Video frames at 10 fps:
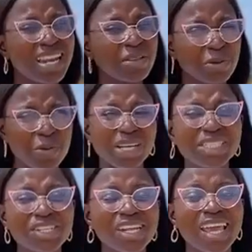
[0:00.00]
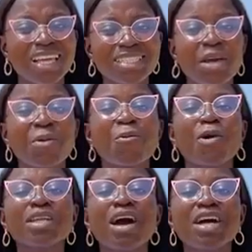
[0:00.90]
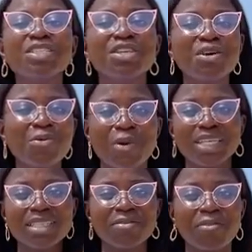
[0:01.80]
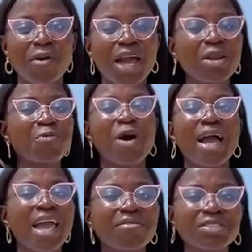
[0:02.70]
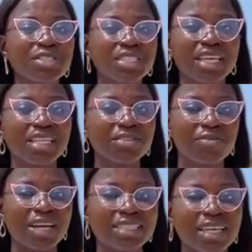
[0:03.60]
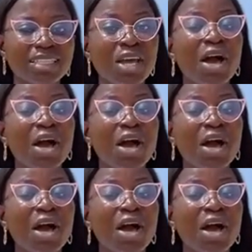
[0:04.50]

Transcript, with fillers: Now the question is, what are you waiting for and why haven't you taken advantage